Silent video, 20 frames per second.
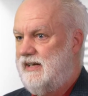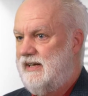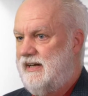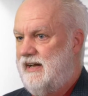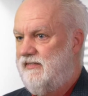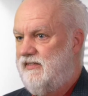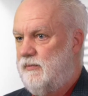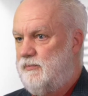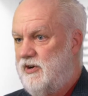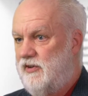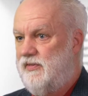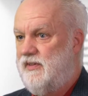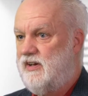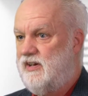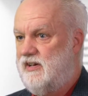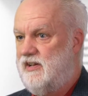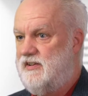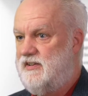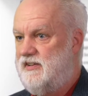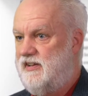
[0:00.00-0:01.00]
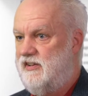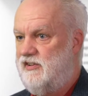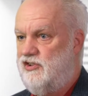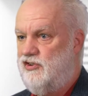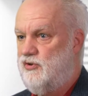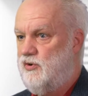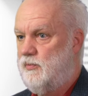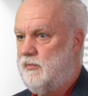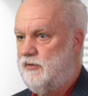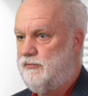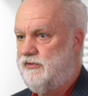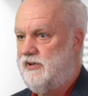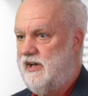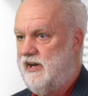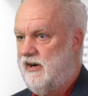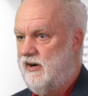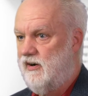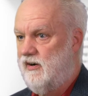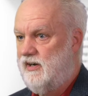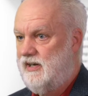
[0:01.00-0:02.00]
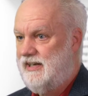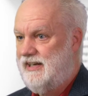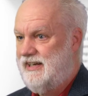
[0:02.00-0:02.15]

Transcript: It's about the continuum of care.